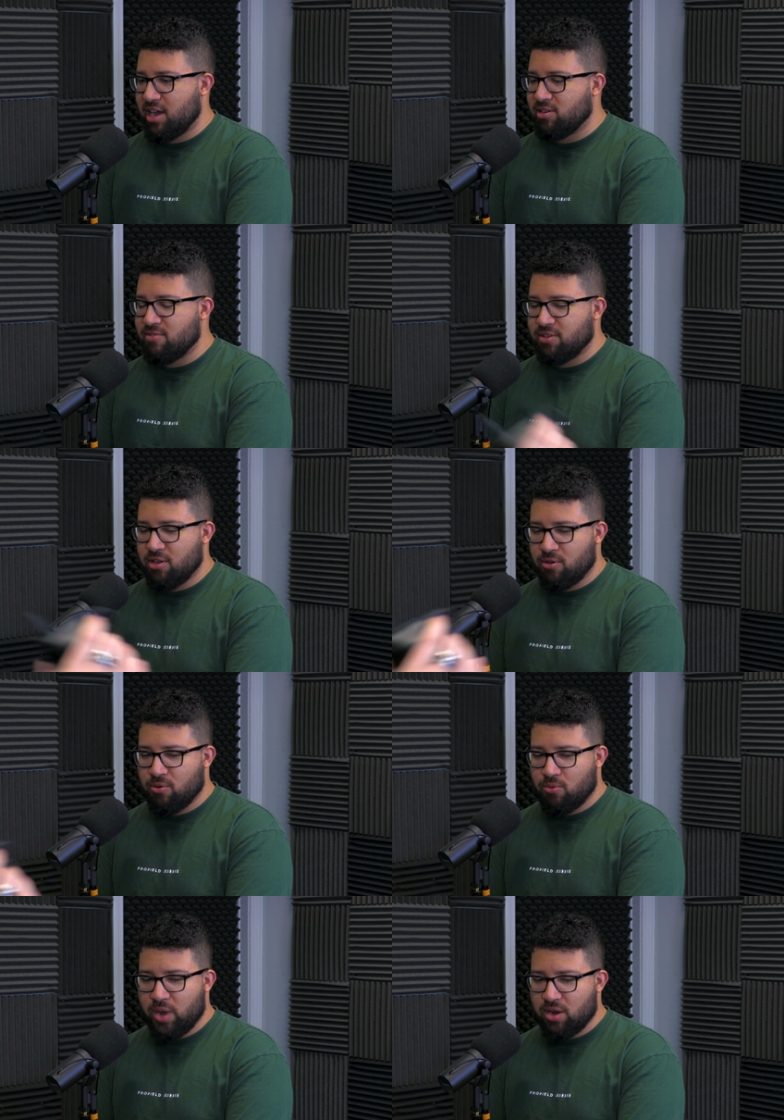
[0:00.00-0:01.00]
I don't even
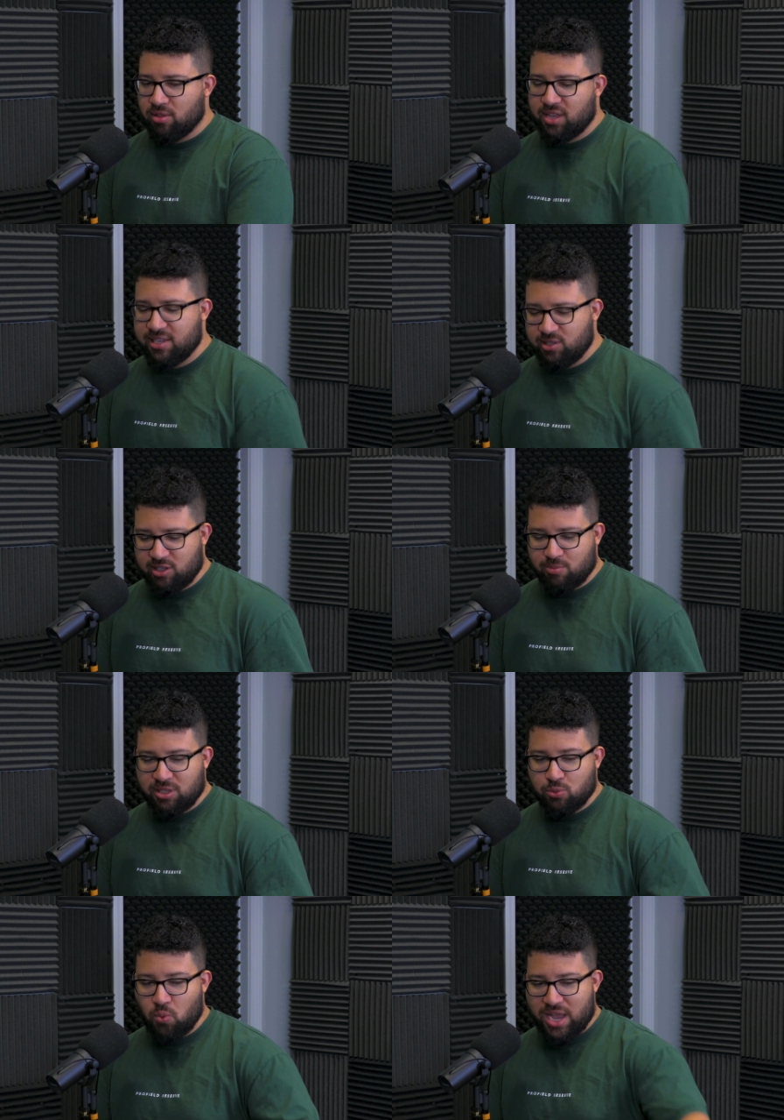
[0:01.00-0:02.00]
know where the last 6
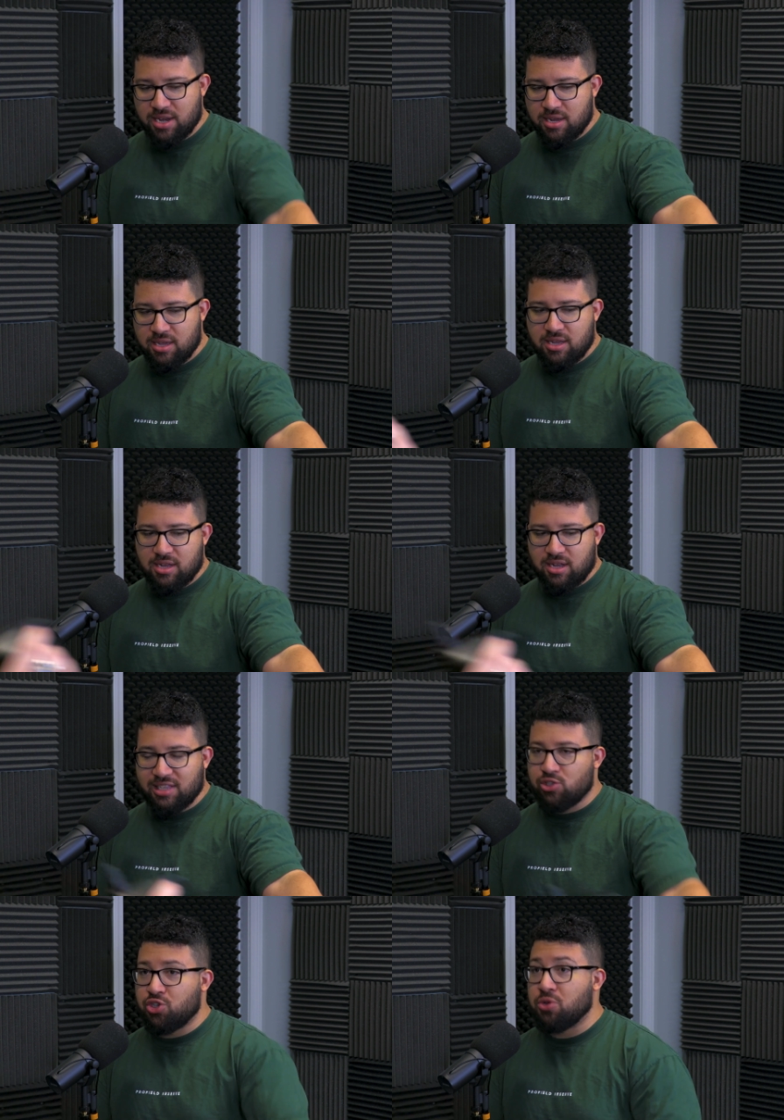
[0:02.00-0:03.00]
months went.
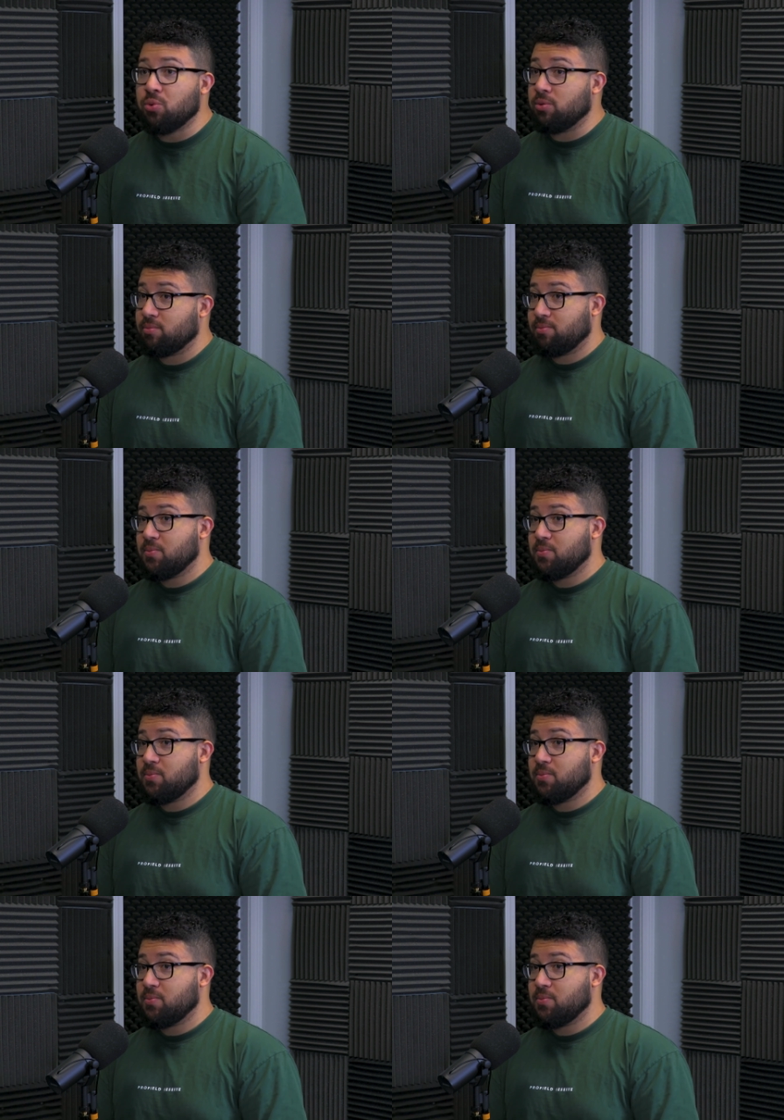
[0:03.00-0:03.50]
It's June.